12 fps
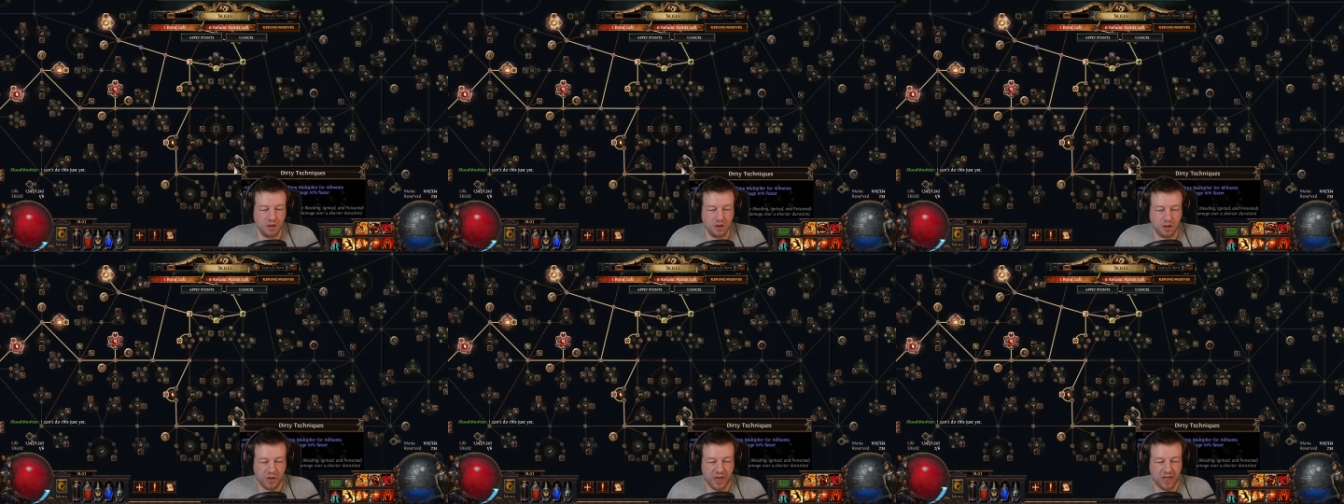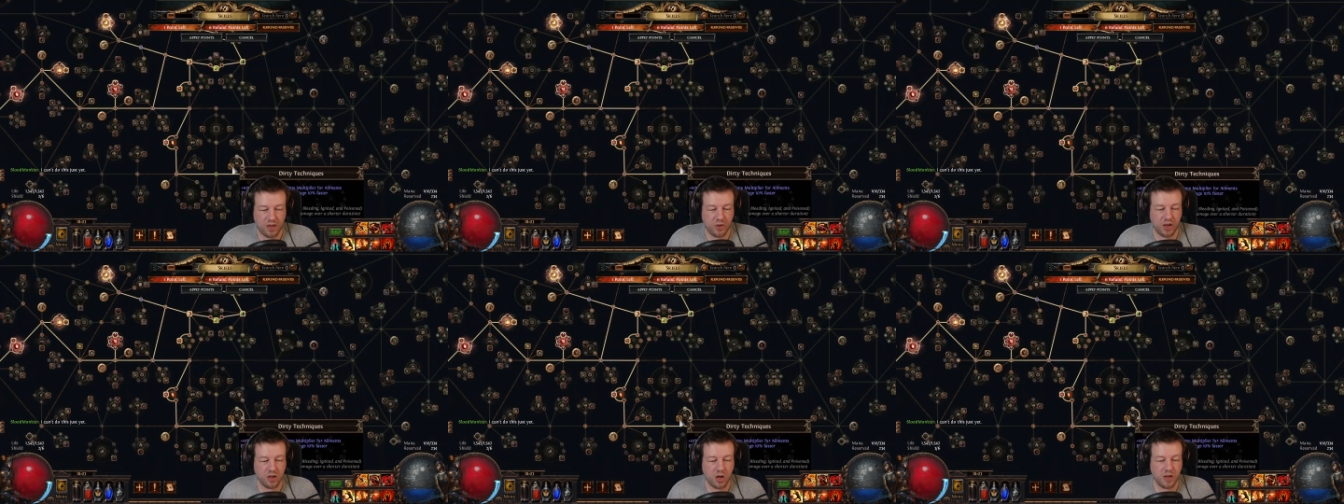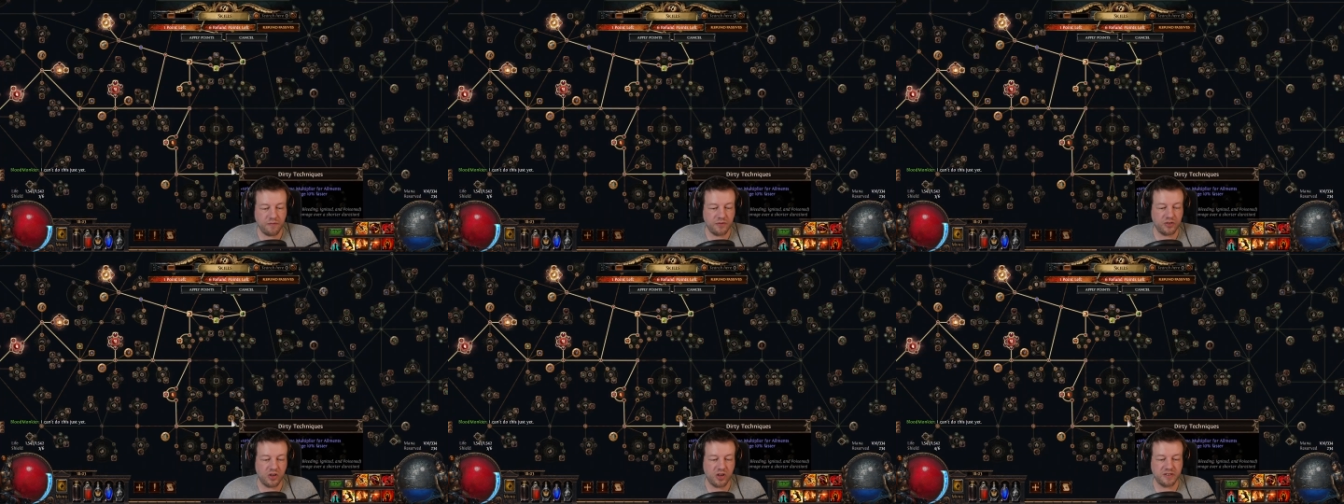Okay, we are going for
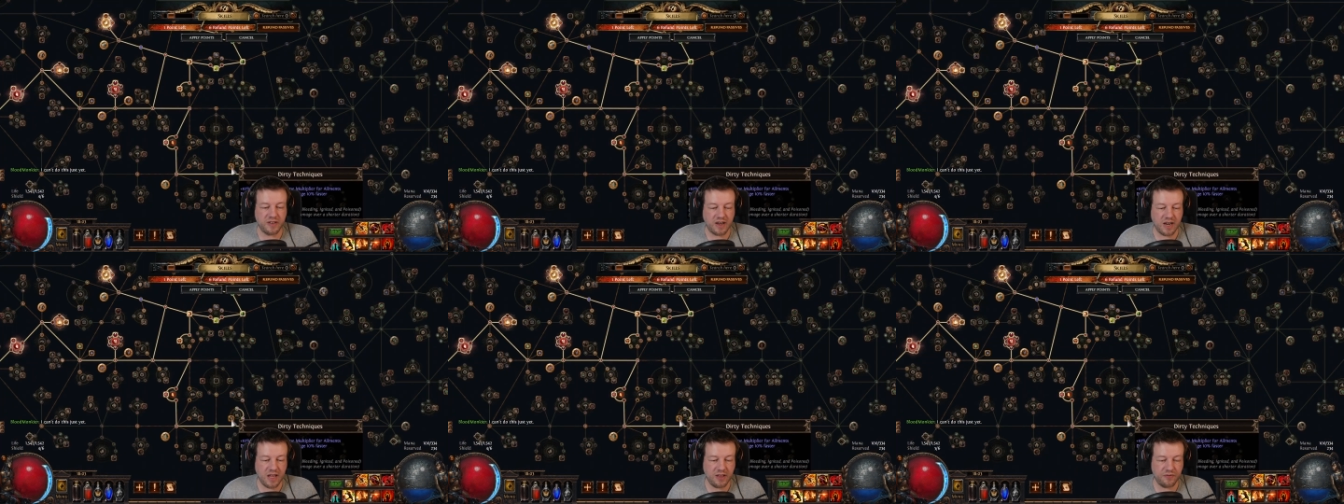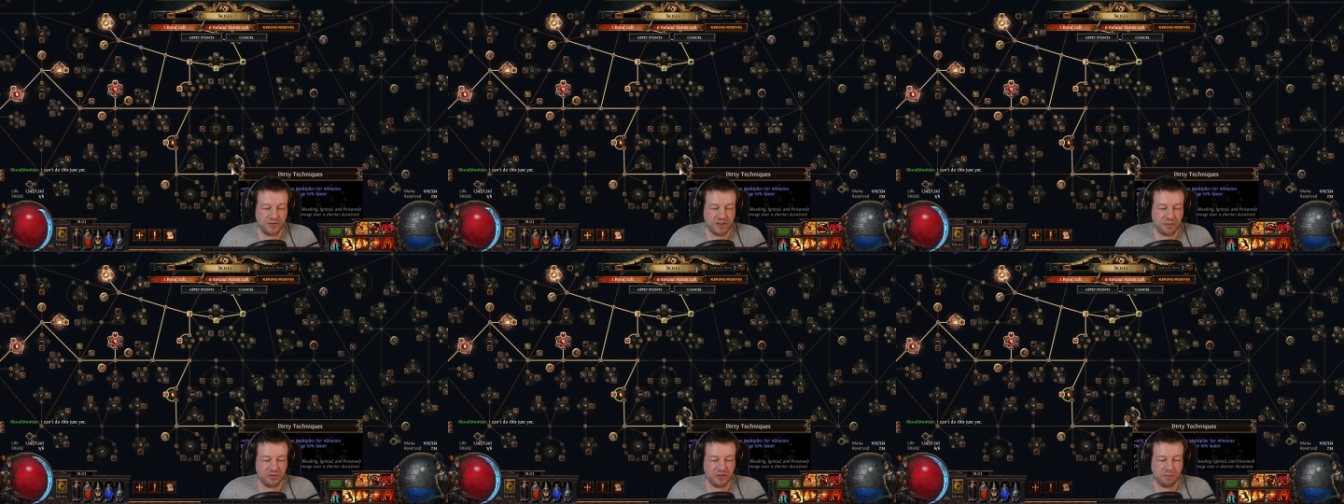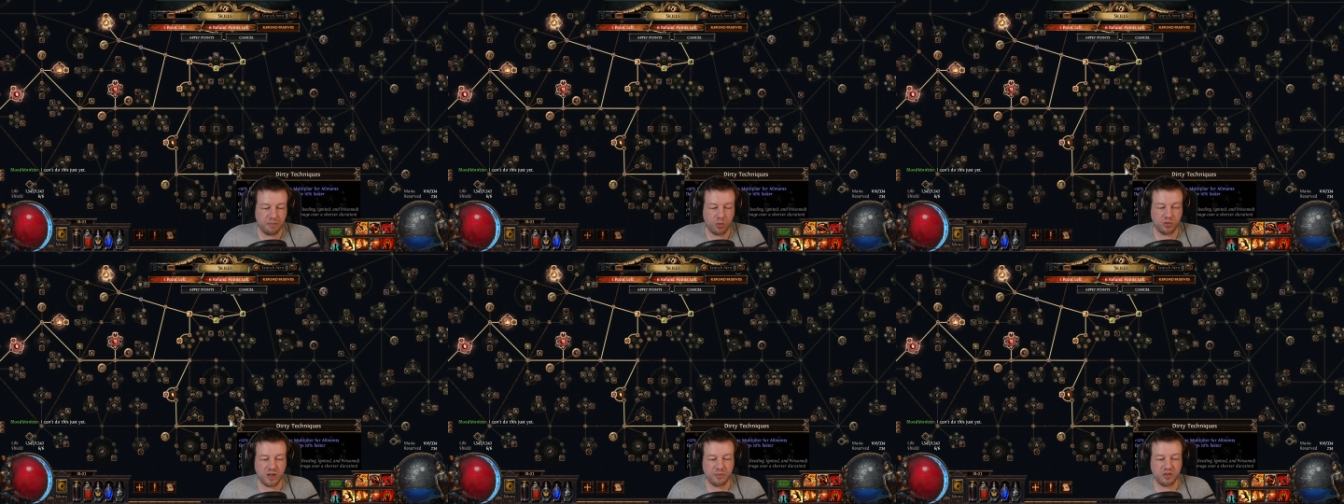Dirty Techniques for 10% more
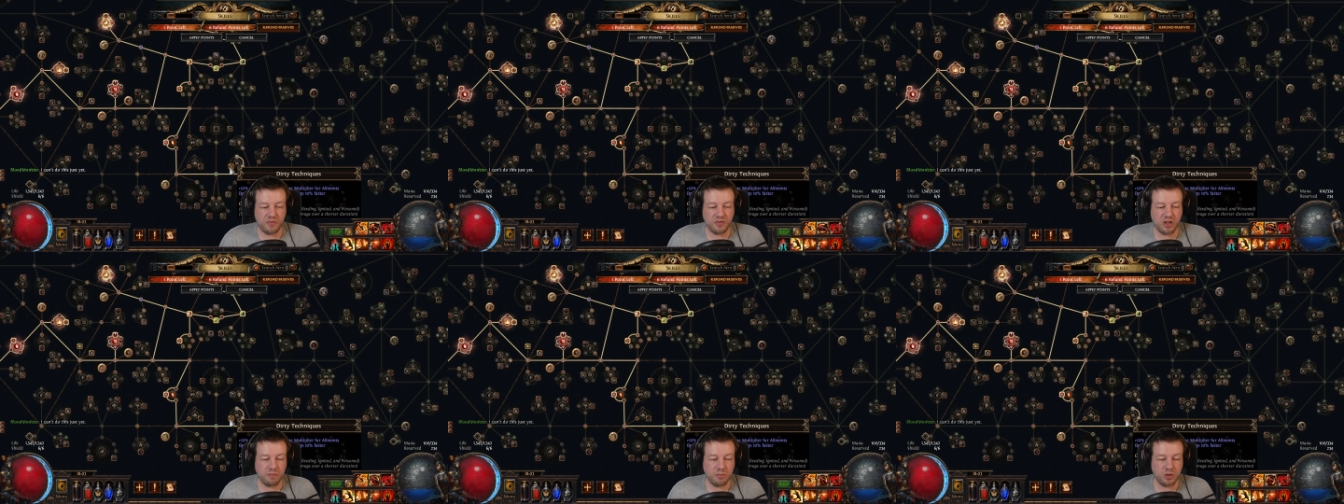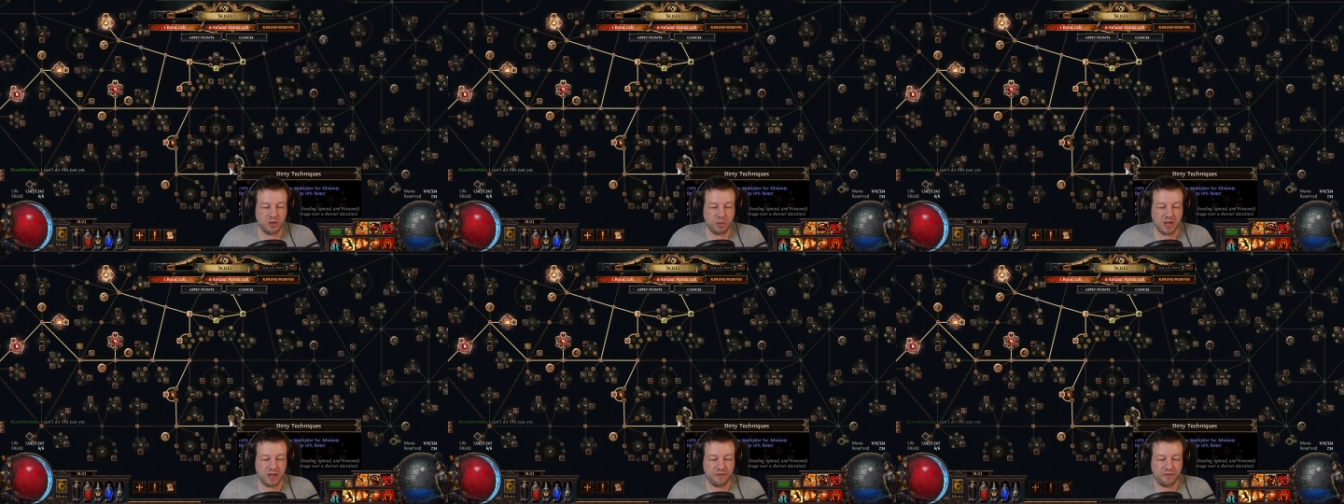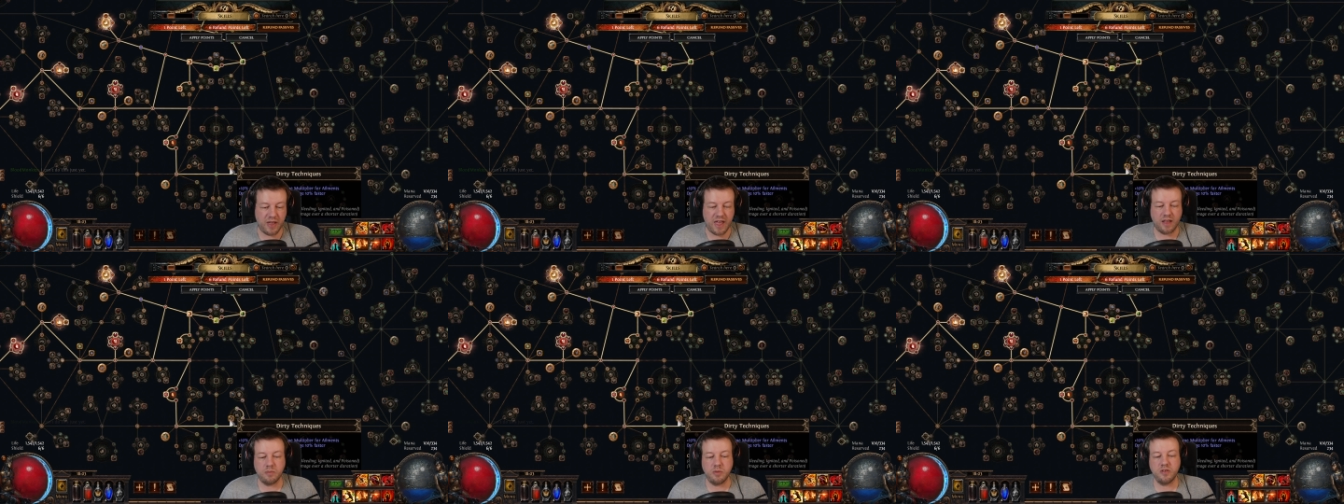damage over time multiplier for
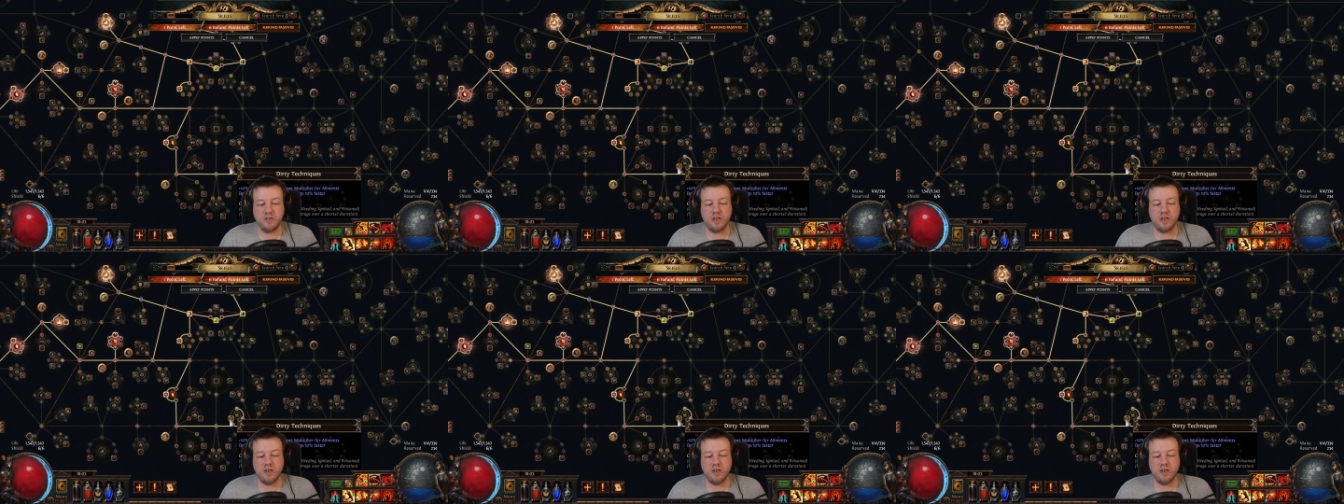ailments,